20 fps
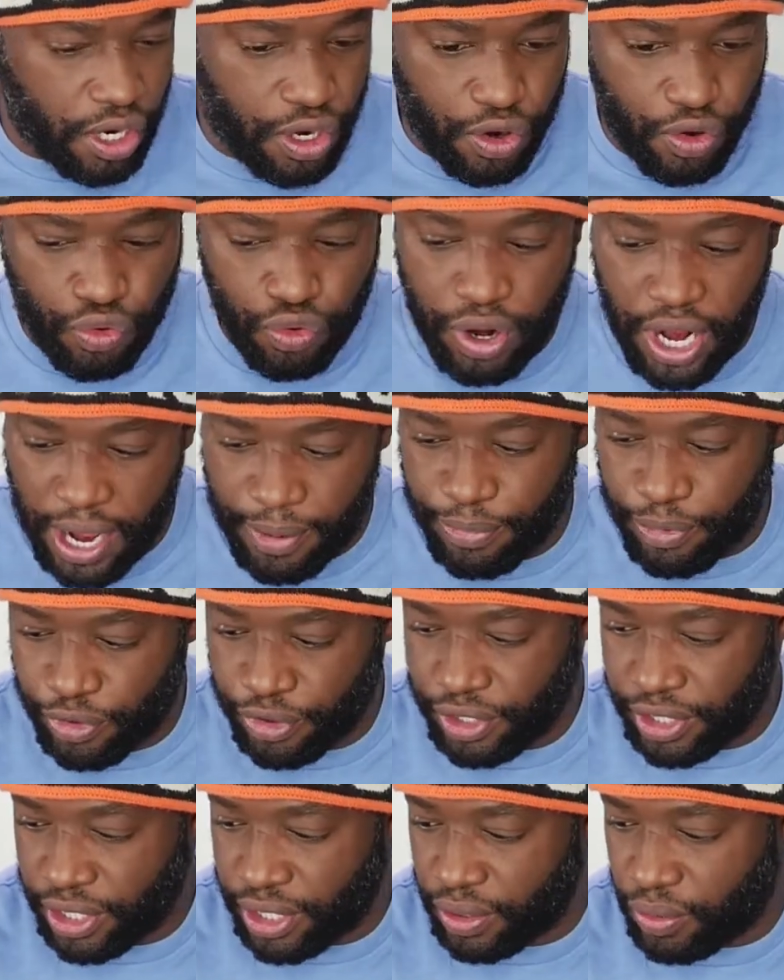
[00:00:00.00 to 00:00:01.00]
crap
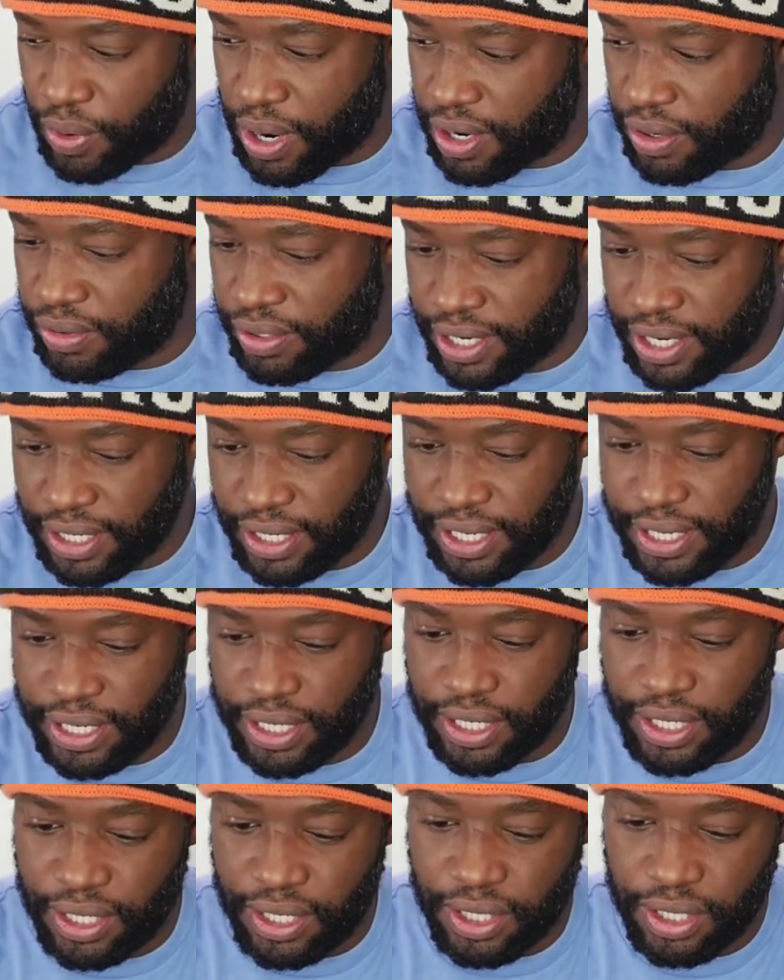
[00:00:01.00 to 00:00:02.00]
on here. Why don't I like